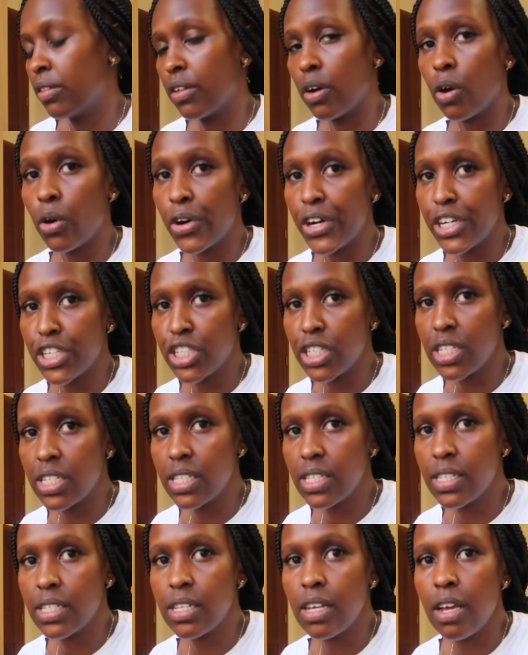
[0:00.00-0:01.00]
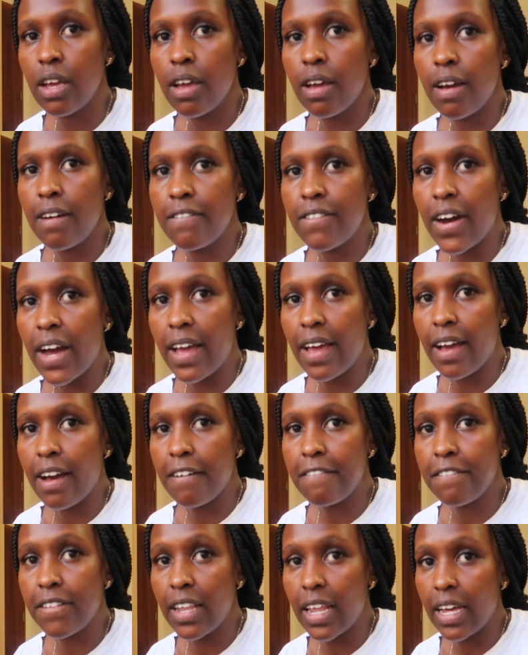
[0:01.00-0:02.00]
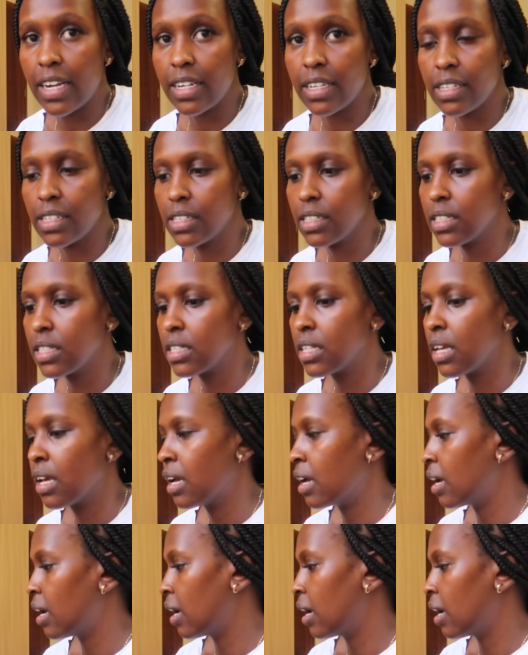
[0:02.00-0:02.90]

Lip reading: The Origins via Flannels,